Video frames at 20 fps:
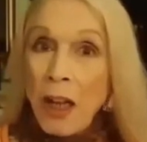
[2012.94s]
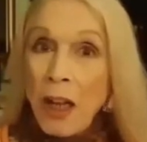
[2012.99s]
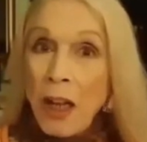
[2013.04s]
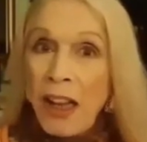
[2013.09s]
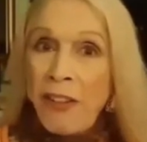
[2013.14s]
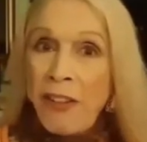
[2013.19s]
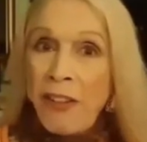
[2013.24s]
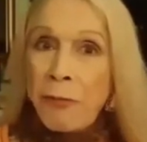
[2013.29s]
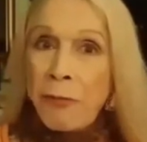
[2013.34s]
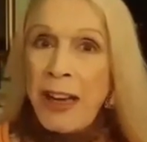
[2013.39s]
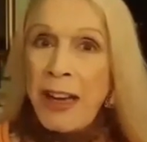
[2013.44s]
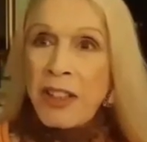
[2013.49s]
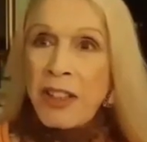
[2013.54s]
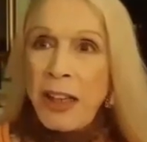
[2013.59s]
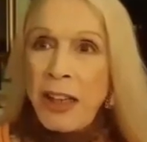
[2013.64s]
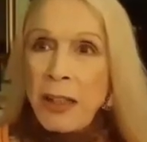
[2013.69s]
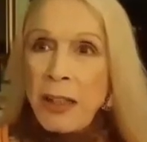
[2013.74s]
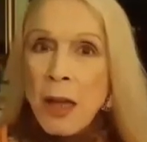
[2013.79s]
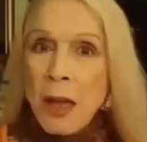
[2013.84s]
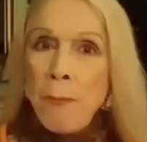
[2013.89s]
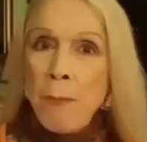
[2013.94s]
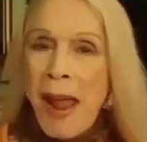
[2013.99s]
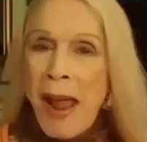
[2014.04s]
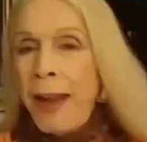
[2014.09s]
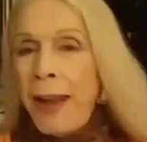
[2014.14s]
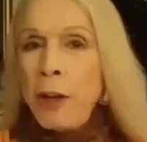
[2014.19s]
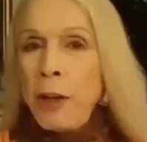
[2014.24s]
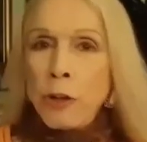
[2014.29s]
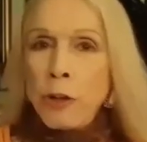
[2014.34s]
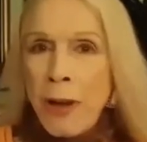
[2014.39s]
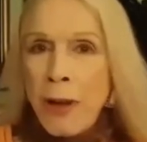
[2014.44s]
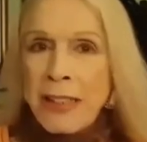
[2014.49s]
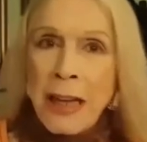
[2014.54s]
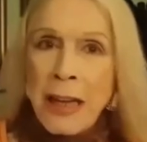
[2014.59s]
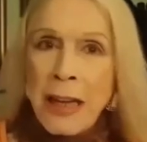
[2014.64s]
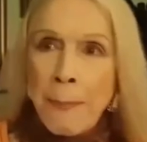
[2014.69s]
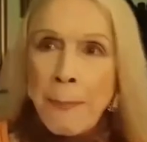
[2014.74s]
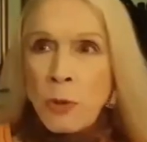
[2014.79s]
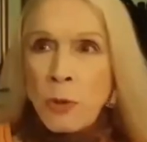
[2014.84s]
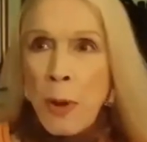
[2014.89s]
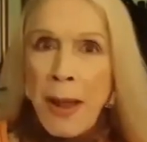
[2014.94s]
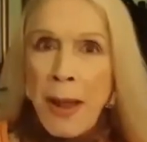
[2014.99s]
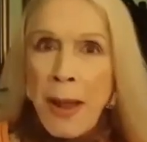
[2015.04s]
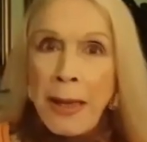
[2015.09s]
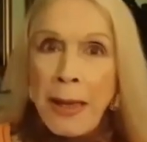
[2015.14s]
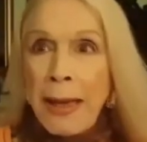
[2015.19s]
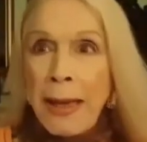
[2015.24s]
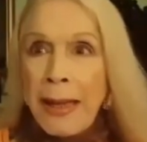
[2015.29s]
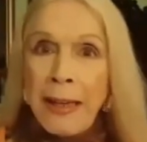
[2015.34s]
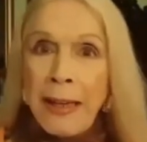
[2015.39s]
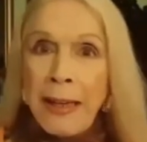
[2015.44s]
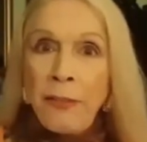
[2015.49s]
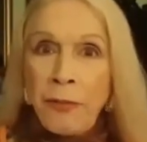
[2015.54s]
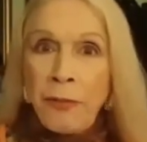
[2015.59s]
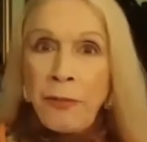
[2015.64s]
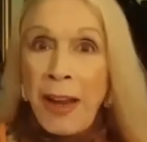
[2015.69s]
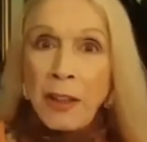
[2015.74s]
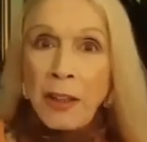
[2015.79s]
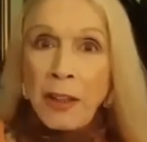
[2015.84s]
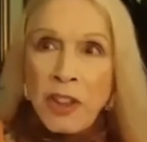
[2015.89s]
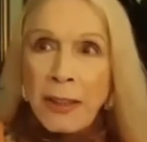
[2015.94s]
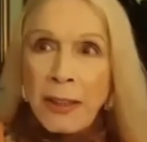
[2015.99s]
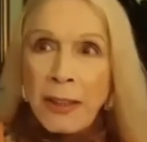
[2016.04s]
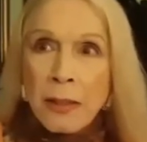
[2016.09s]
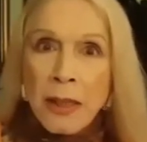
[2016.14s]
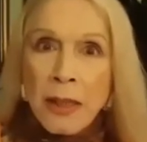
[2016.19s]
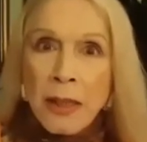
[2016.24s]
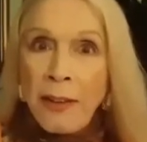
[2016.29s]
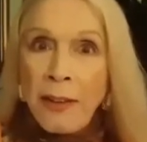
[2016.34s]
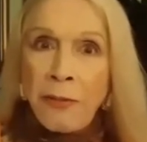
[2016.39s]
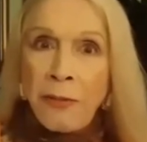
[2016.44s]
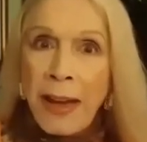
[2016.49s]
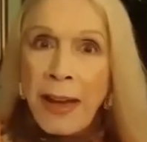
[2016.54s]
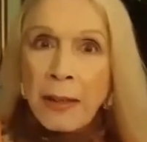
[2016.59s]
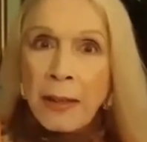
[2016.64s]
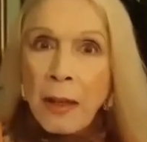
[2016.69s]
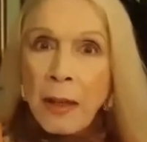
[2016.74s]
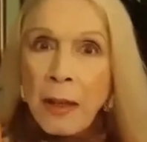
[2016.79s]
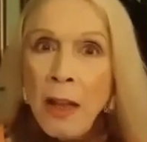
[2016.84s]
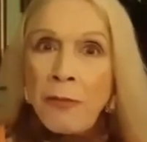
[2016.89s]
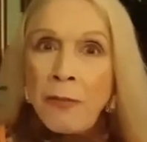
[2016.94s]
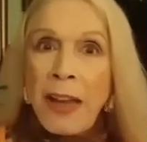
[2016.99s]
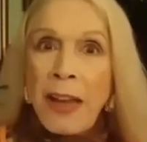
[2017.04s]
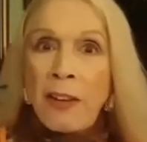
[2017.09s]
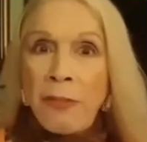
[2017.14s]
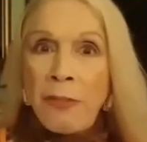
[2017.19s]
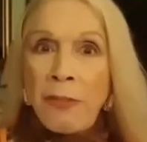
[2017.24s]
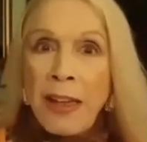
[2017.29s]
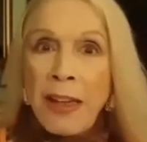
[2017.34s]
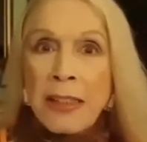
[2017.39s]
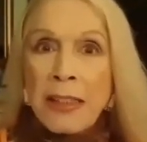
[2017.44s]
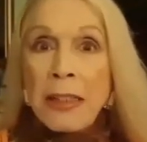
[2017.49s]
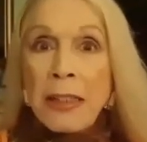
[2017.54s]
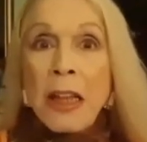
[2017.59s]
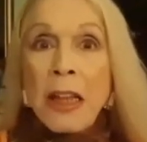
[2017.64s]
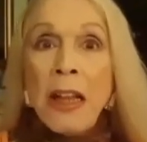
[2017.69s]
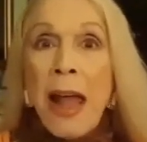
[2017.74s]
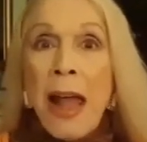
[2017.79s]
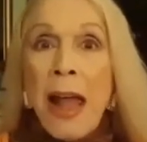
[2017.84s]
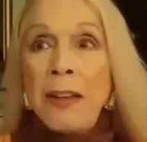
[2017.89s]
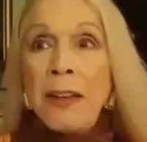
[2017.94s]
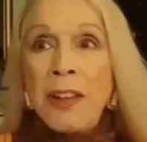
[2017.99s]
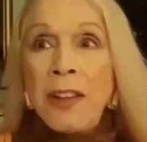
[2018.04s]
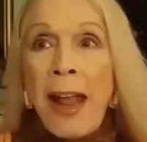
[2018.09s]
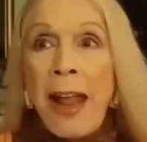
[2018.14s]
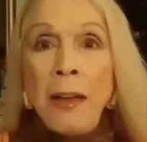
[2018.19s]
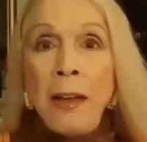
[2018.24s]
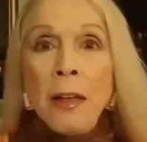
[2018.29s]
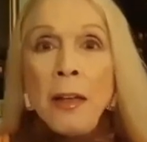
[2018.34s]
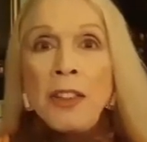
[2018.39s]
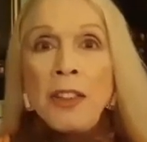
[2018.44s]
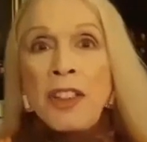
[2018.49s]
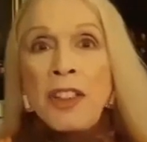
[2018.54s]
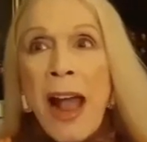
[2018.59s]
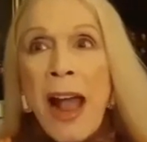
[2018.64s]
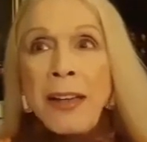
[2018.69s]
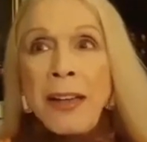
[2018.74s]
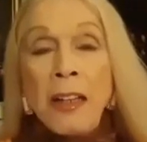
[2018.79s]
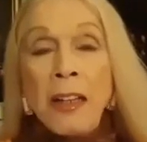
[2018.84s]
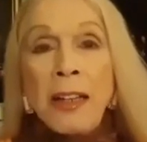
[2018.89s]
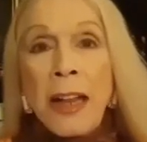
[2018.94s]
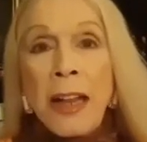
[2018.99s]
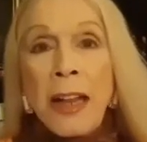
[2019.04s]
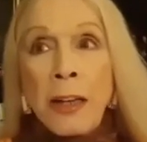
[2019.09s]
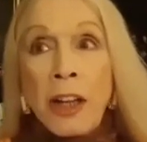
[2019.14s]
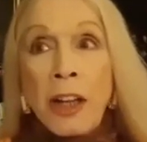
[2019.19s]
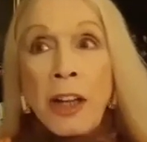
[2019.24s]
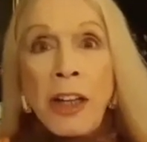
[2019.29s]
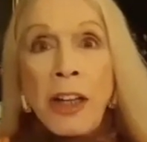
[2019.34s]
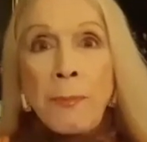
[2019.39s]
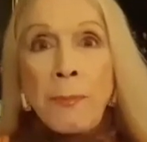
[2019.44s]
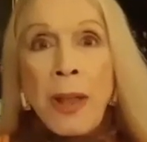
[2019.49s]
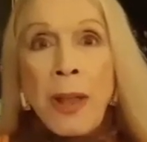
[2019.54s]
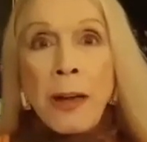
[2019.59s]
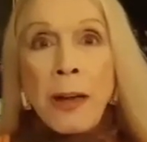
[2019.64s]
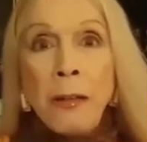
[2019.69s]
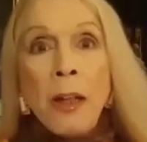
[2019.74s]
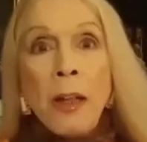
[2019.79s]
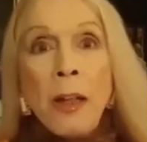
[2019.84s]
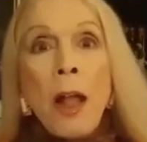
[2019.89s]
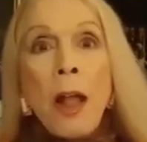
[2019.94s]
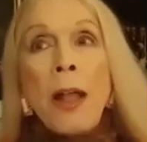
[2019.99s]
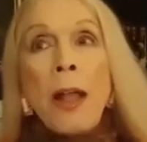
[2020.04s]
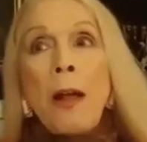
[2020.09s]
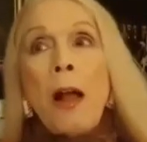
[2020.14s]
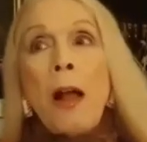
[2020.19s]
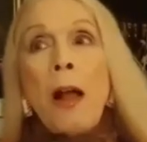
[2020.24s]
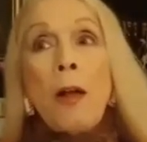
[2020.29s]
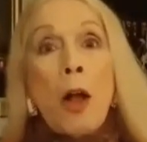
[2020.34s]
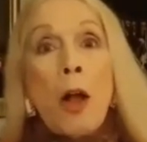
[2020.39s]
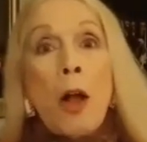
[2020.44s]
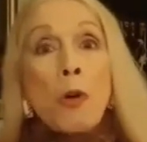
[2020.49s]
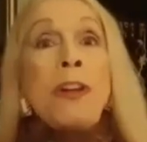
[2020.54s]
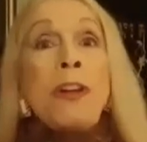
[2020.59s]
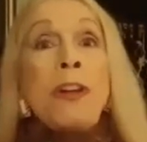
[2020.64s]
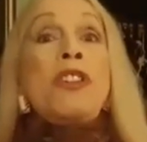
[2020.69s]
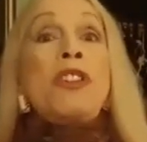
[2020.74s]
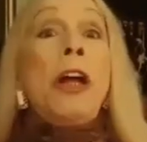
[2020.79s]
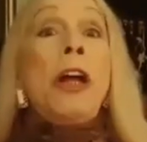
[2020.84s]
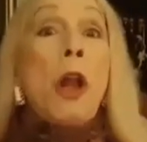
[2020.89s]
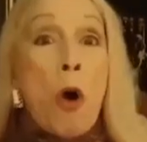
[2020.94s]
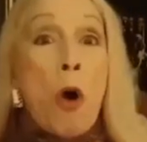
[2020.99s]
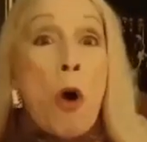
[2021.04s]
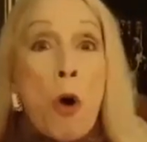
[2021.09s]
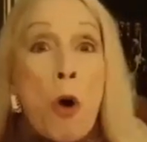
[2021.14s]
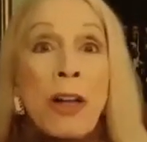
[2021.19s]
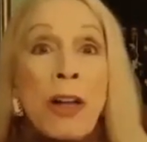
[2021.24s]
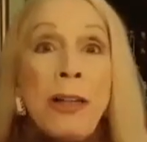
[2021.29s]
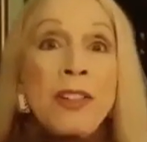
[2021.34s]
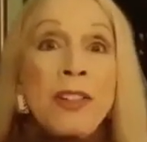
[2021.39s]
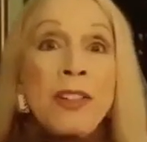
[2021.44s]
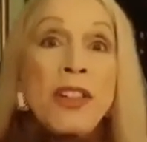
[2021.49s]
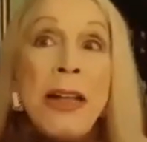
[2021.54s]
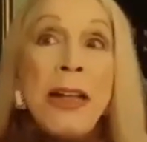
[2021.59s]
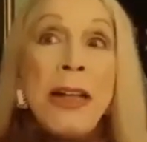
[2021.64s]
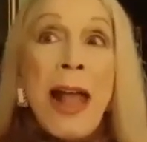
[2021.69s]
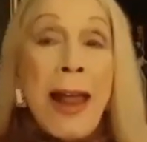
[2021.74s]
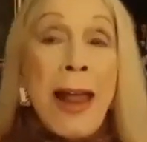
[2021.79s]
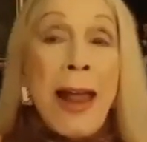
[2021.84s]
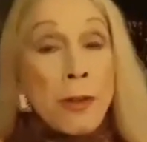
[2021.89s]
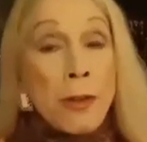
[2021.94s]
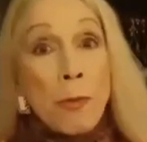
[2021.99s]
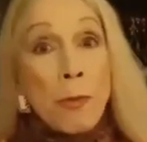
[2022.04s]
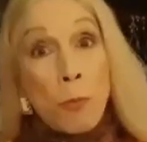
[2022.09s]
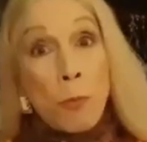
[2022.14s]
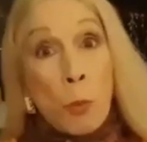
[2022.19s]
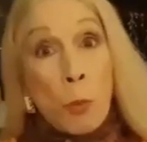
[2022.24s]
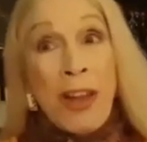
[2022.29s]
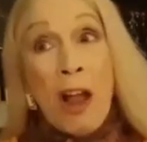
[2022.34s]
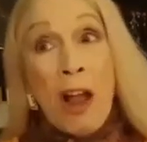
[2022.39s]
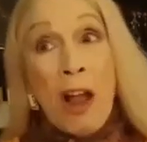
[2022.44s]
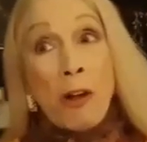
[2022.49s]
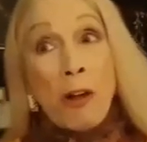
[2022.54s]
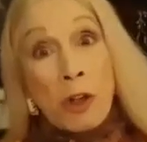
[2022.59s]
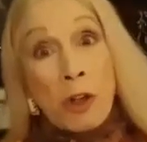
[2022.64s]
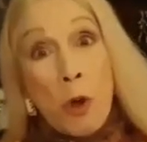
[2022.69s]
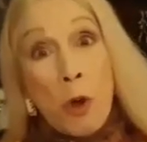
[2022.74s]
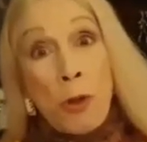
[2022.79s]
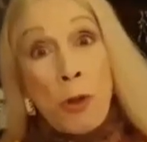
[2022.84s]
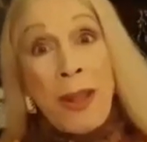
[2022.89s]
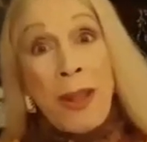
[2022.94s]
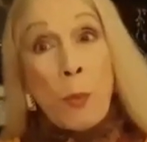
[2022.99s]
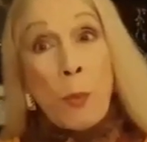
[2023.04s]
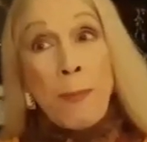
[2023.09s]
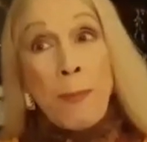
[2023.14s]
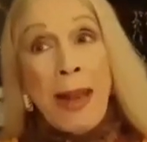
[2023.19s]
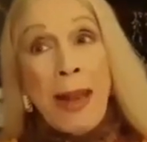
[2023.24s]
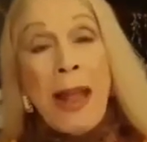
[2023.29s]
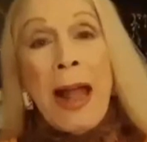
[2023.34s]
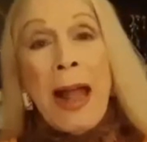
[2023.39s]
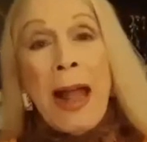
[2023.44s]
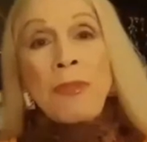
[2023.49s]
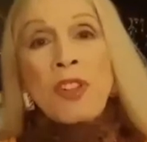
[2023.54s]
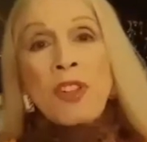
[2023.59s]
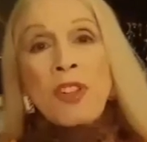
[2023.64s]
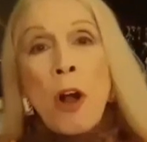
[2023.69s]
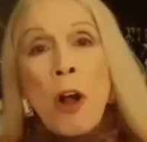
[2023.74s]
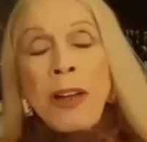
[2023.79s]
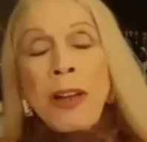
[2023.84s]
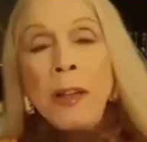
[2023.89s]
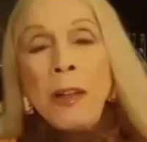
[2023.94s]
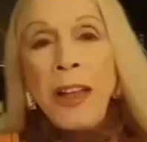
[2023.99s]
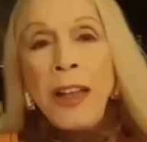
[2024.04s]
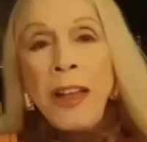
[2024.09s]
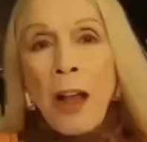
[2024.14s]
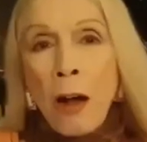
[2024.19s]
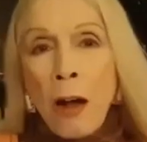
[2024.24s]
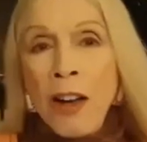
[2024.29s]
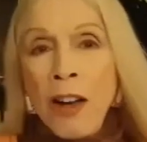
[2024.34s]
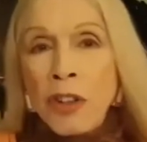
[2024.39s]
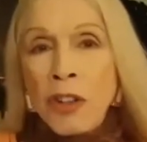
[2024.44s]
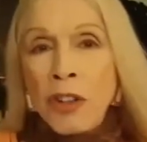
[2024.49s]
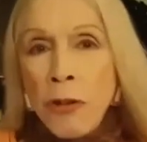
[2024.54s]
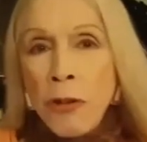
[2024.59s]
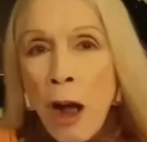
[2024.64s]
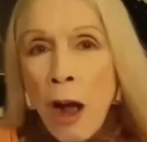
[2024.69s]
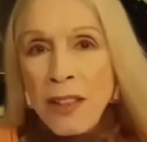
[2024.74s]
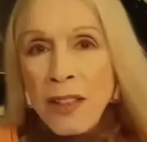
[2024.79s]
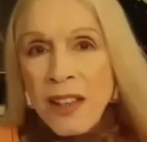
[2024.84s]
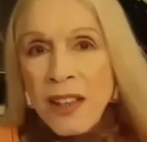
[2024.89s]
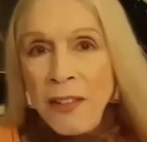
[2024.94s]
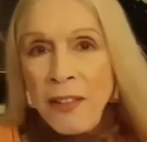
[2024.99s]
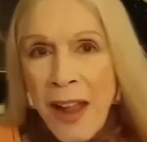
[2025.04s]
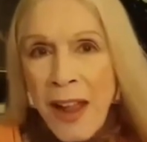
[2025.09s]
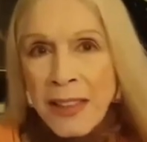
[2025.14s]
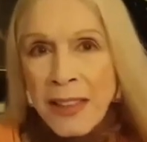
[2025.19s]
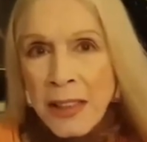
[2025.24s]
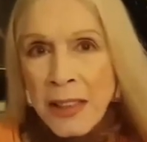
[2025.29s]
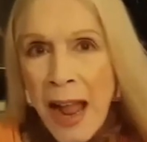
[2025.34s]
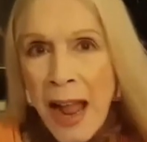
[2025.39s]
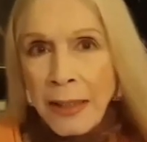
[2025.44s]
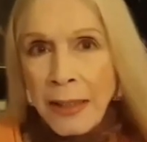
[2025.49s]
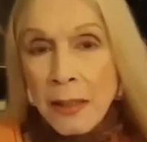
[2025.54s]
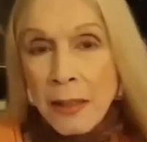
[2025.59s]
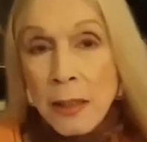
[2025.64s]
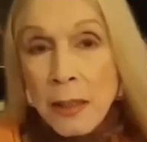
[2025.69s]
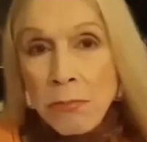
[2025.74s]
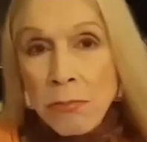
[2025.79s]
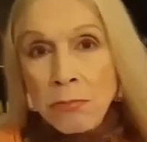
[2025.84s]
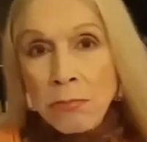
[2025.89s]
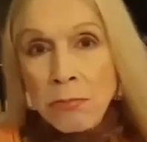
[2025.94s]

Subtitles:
if it is men dressing up as women and getting fake tits and fake faces and then deciding that they're going to keep their original organs and we are to call them women, I'm sorry, they are transvestites.